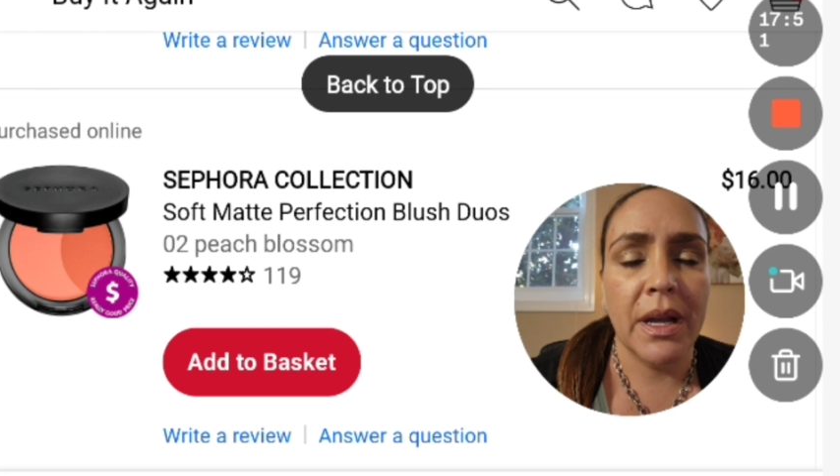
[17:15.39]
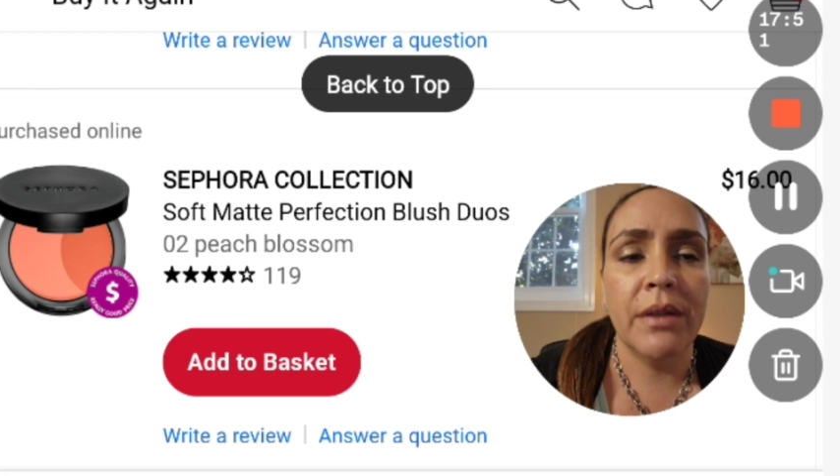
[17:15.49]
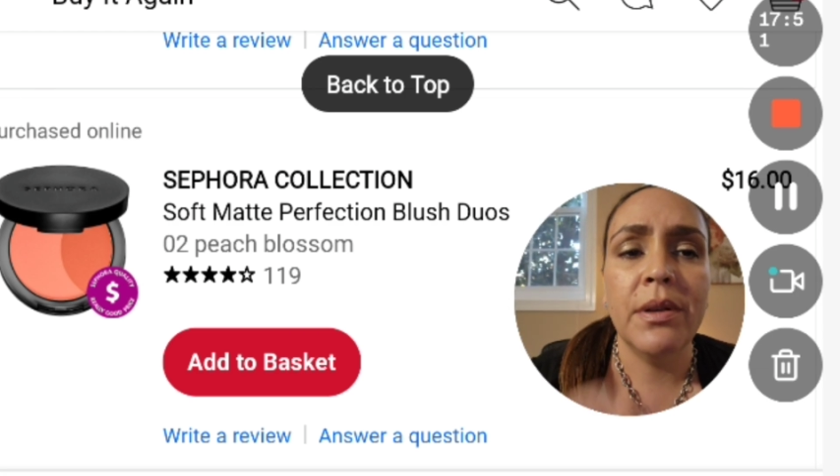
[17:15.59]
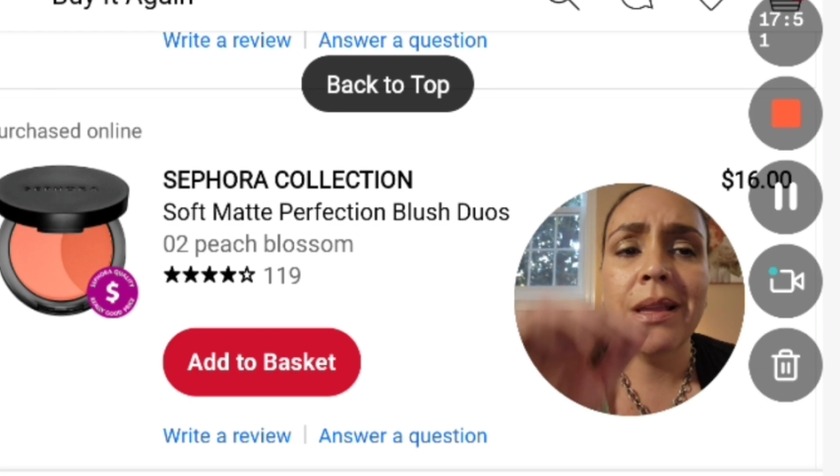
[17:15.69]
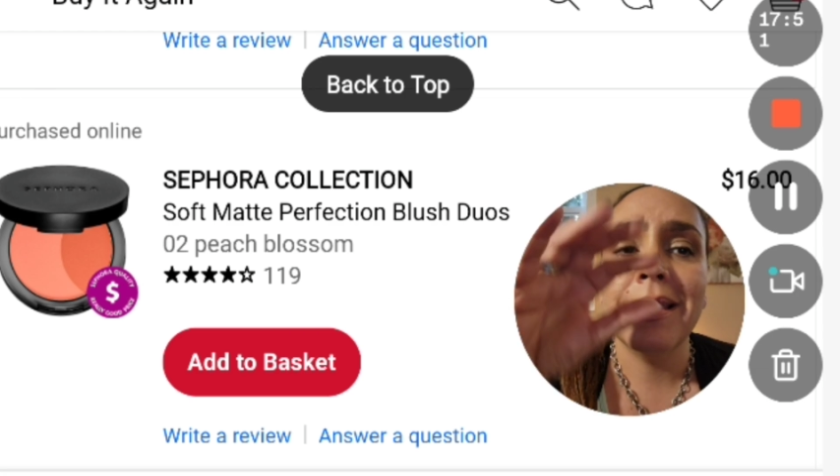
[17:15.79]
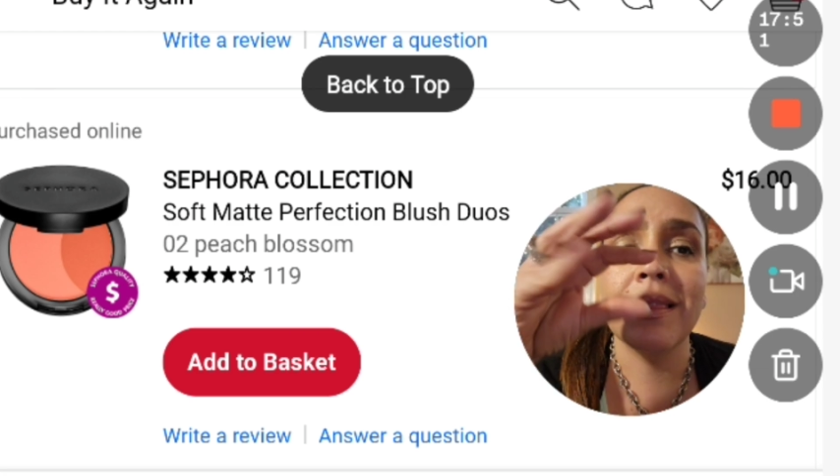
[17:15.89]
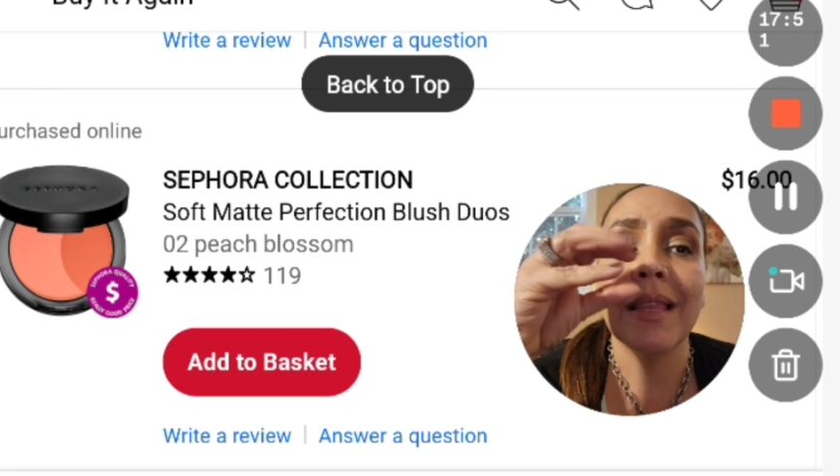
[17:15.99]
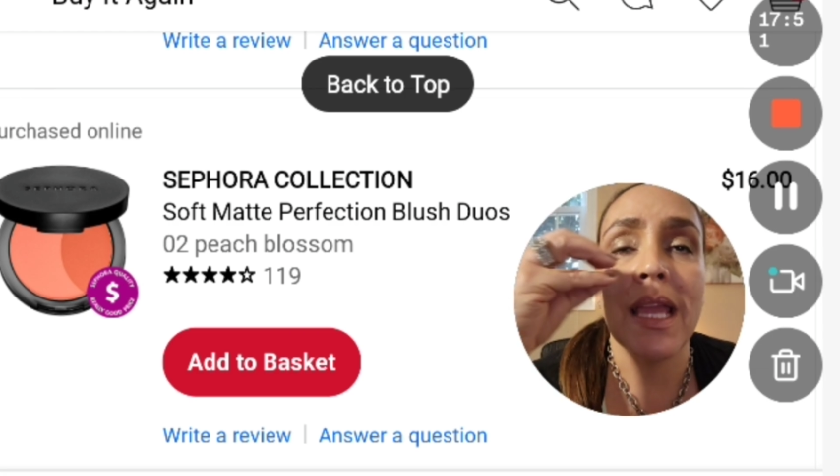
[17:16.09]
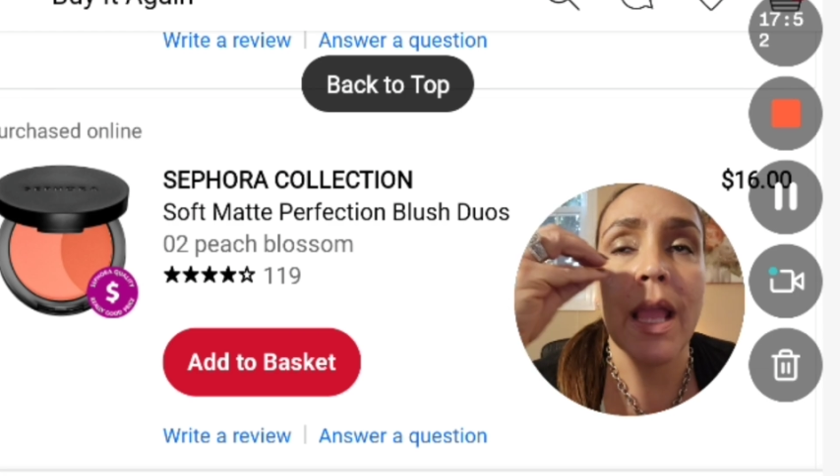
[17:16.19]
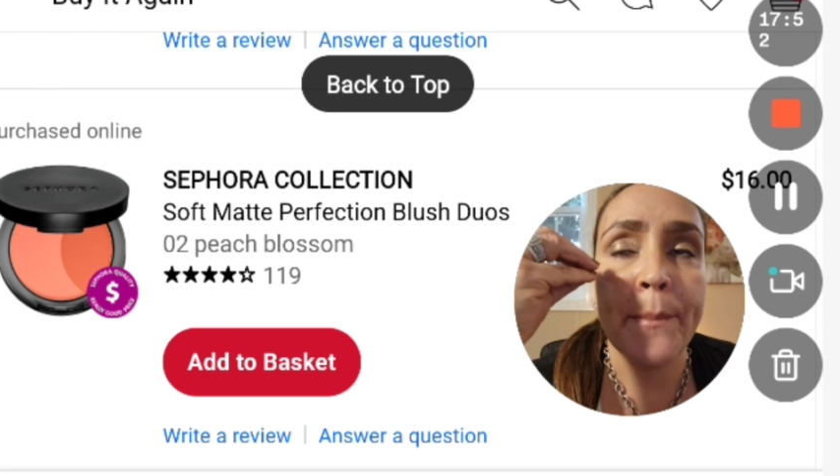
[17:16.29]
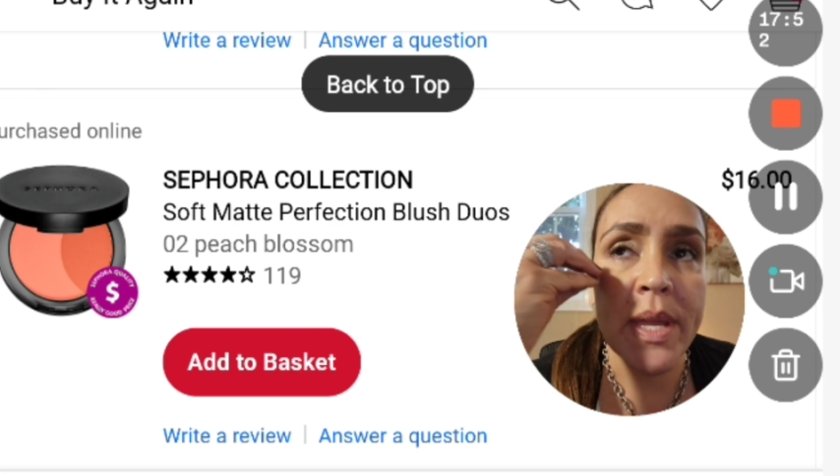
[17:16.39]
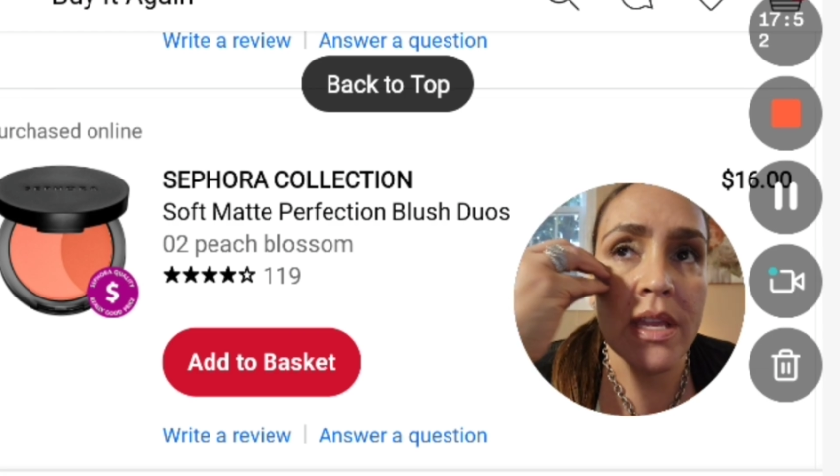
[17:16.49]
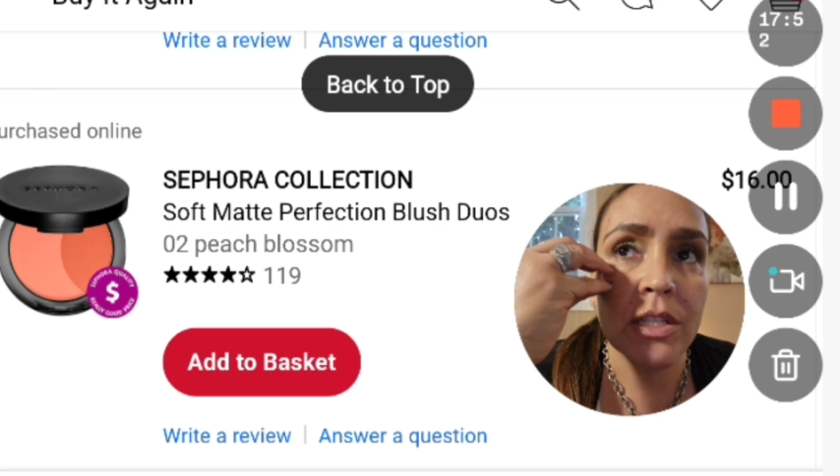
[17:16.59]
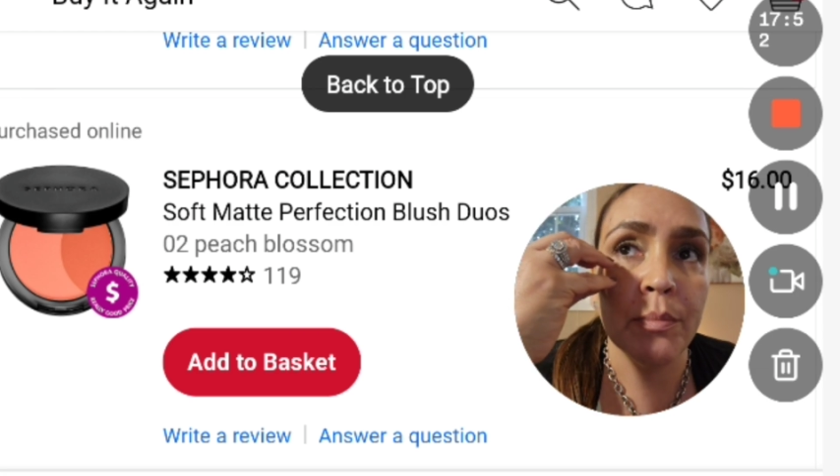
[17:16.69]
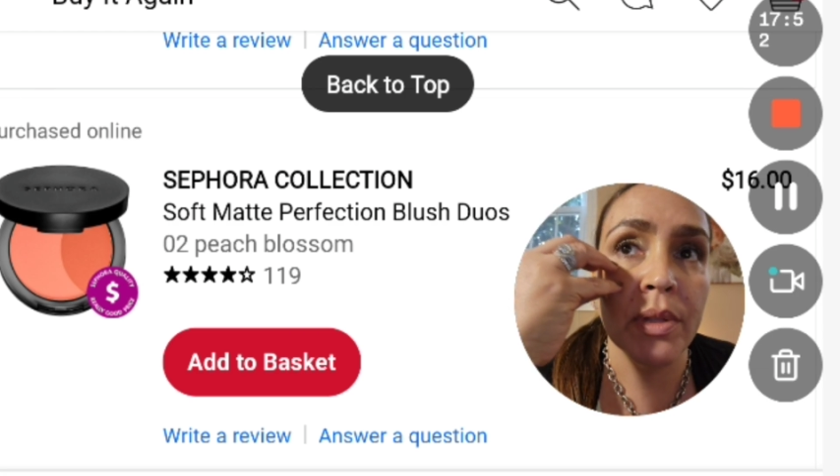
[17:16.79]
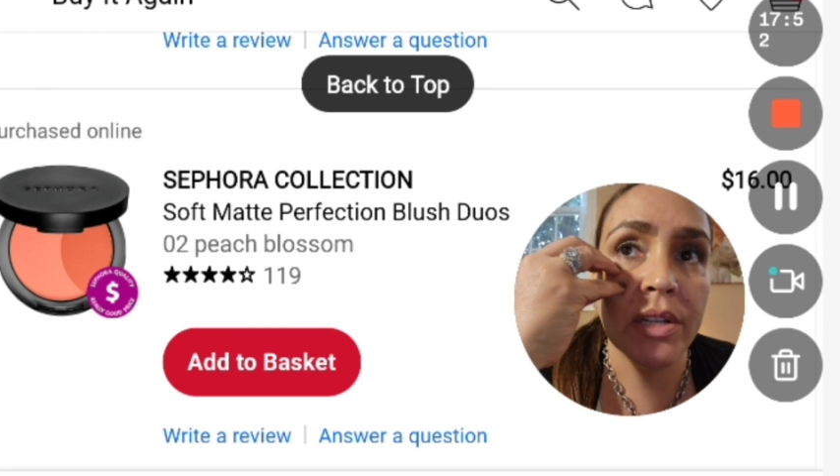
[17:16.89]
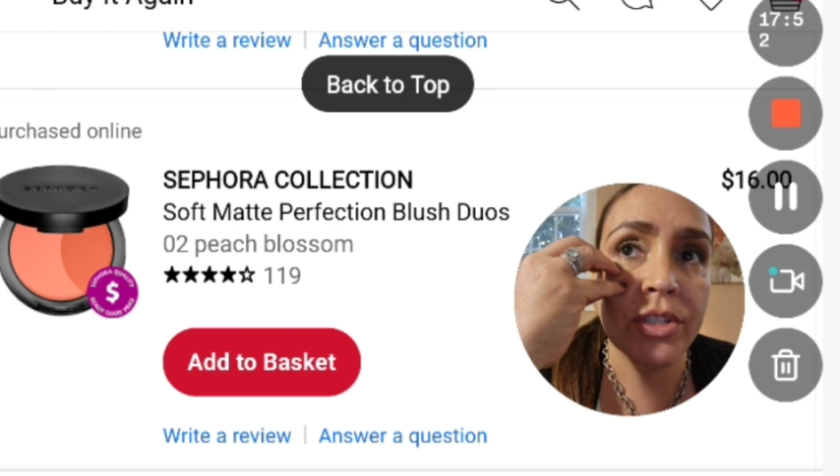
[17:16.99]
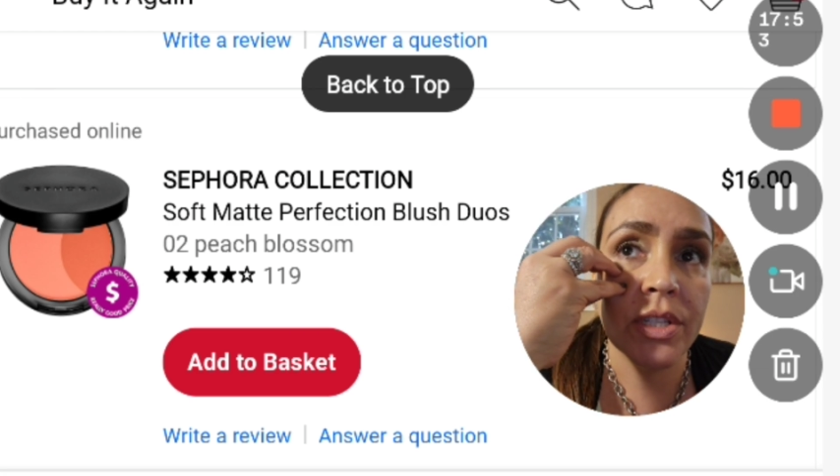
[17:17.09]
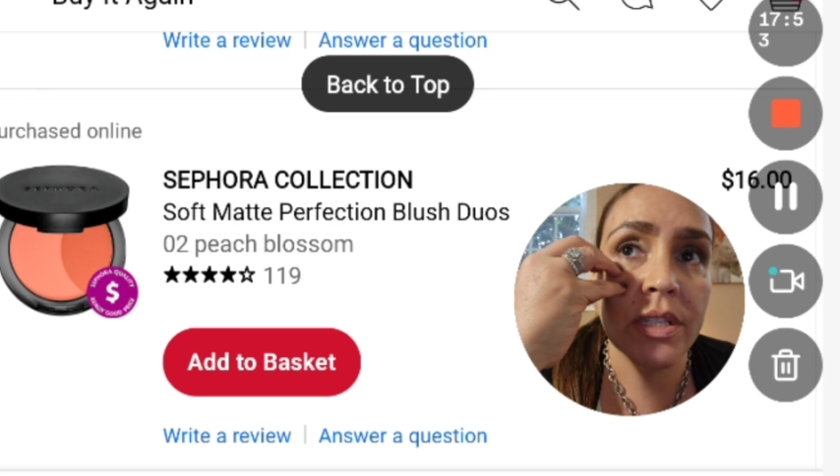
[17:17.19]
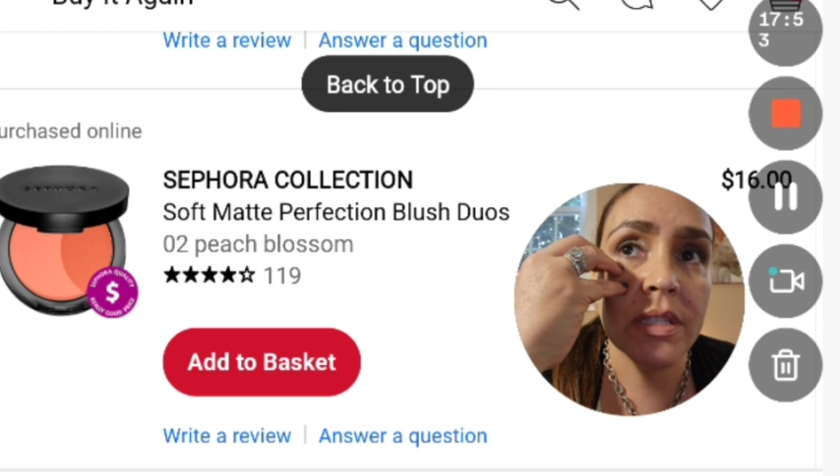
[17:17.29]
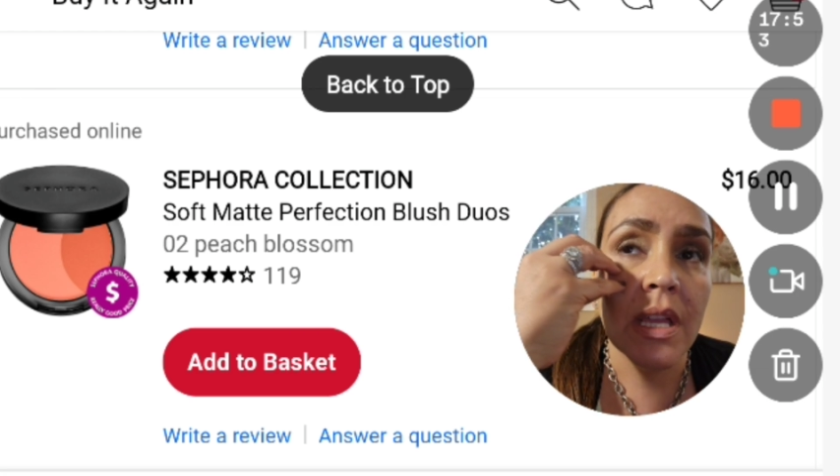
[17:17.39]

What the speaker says: I really like peach blushes.